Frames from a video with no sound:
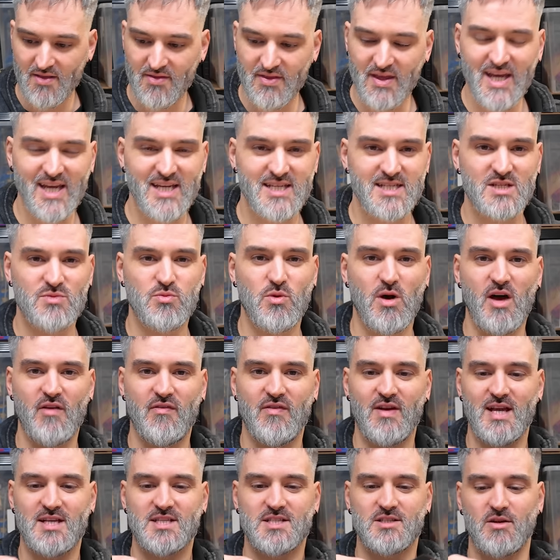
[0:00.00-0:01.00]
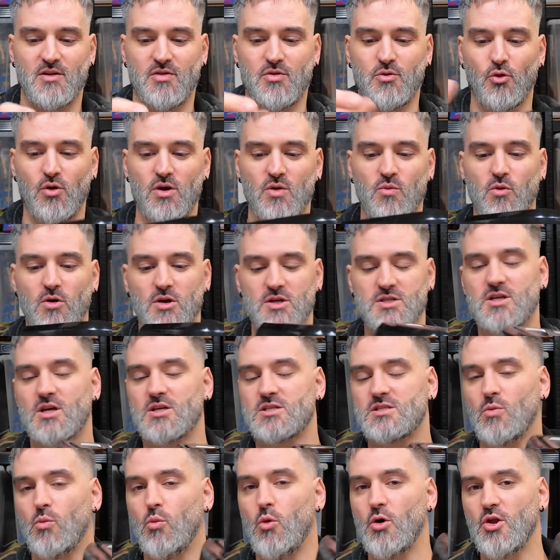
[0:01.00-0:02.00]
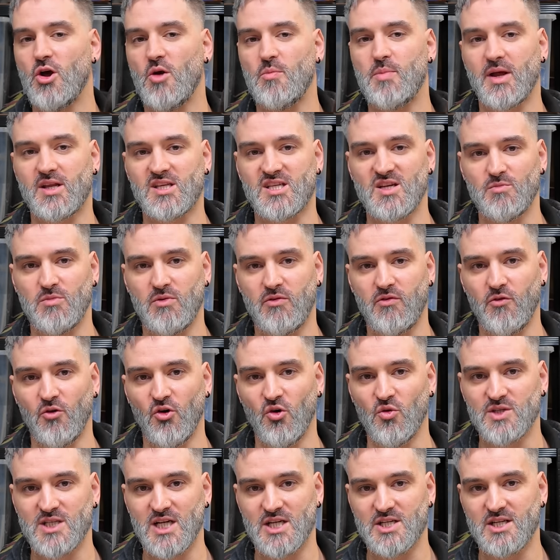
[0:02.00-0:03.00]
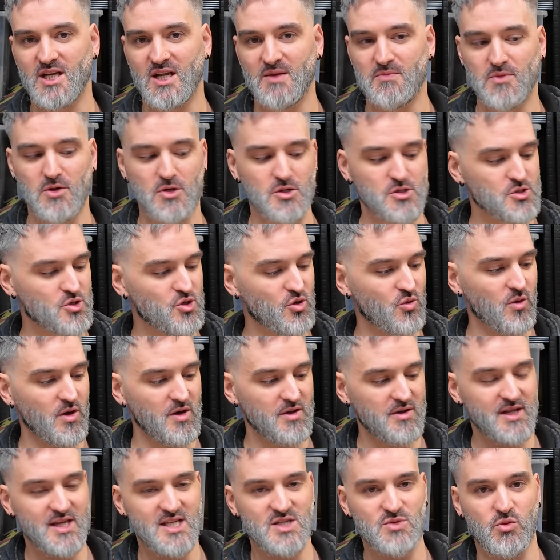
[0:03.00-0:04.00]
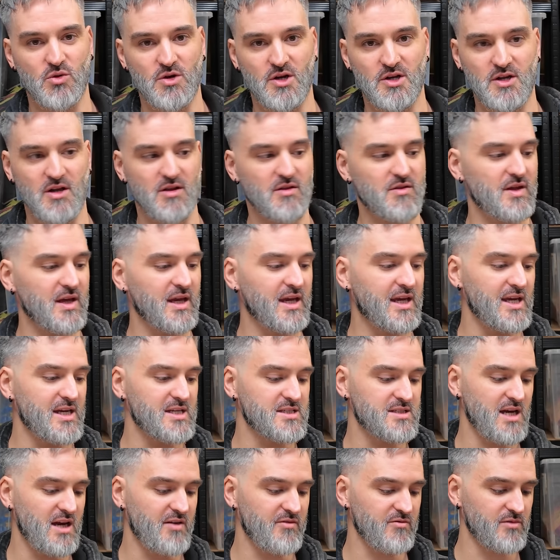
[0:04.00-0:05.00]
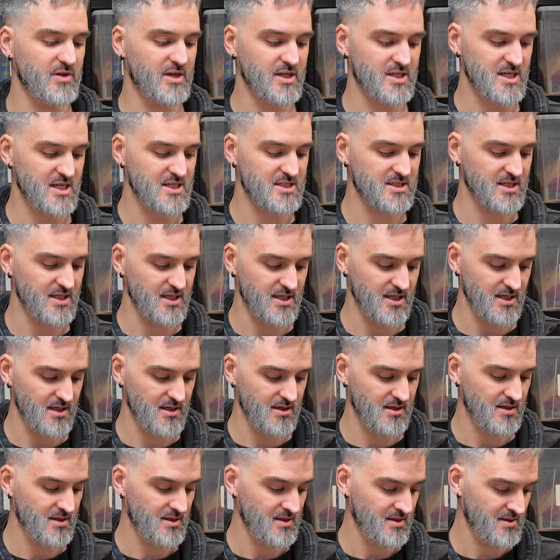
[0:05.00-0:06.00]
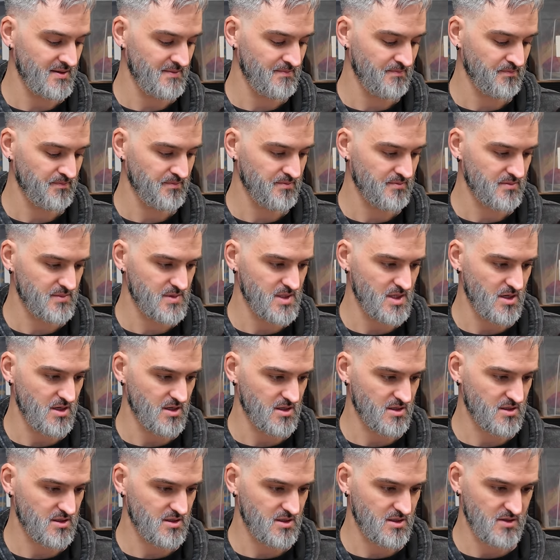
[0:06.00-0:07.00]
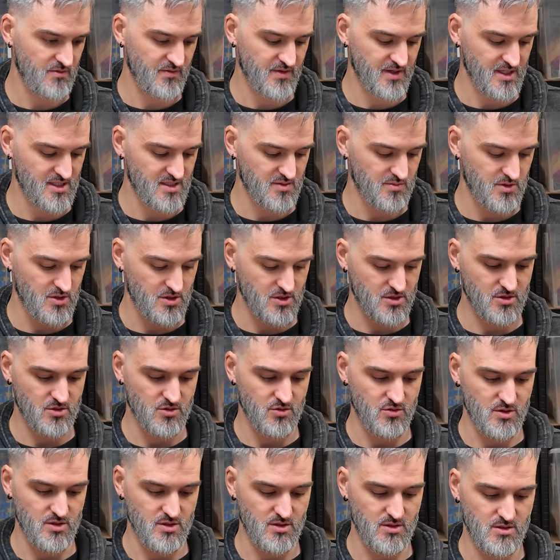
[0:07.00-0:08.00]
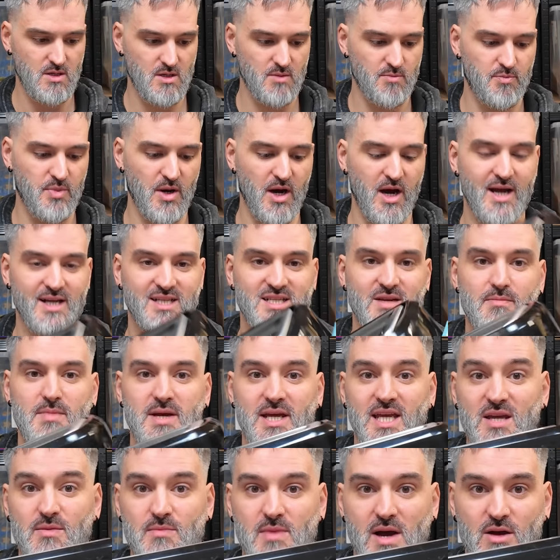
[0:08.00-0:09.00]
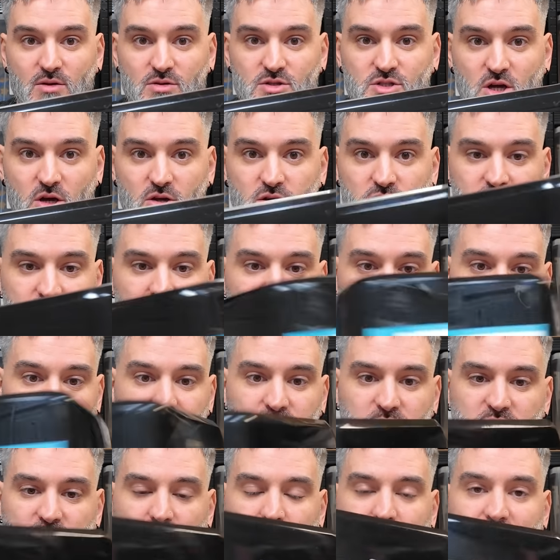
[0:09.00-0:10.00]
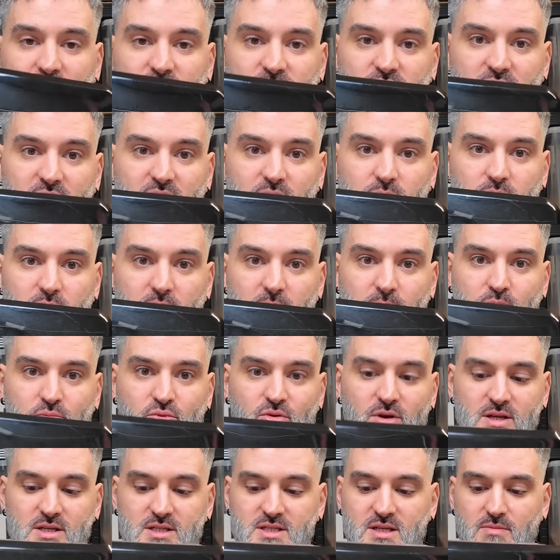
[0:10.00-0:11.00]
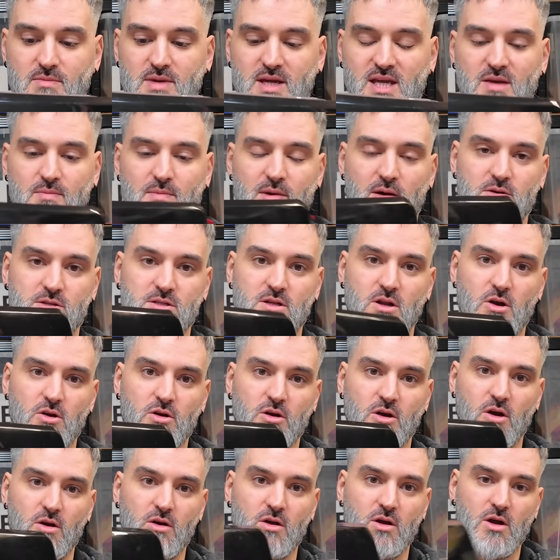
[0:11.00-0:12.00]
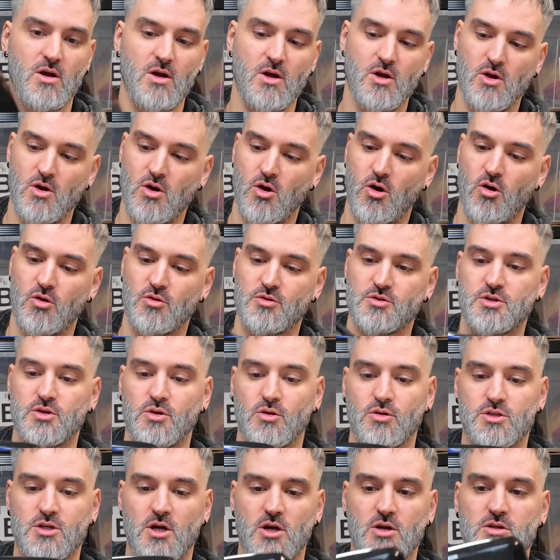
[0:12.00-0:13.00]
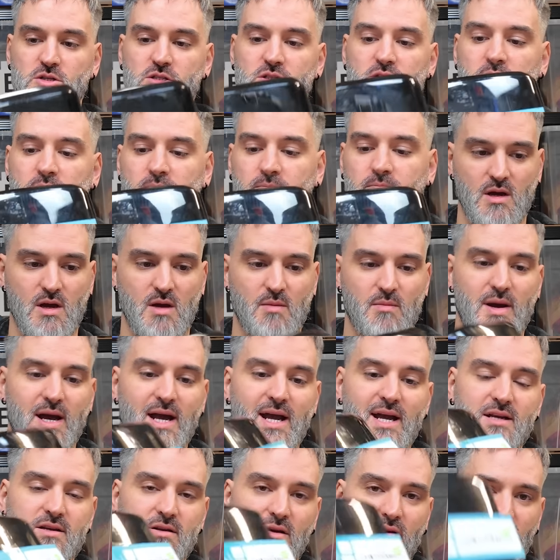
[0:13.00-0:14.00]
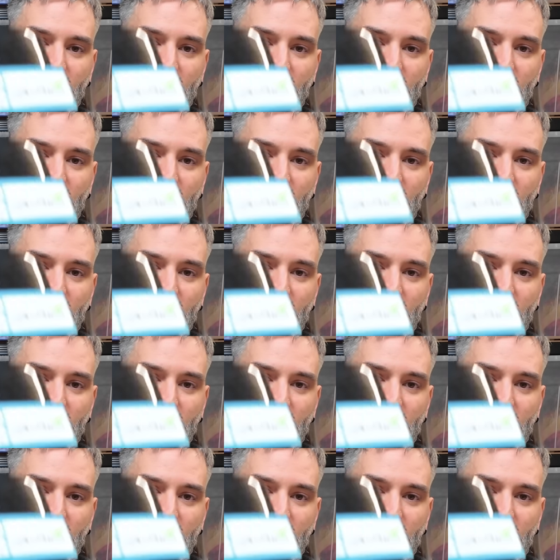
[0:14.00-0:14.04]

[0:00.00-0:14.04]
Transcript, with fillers: This is worth less than I thought it was because the one I picked up before was actually a musical one. This one I don't think is. I haven't really tested it yet. No, I don't think it's a musical one. But it's a Mickey Mouse toaster, so it actually imprints the Mickey Mouse logo onto your toast. Paid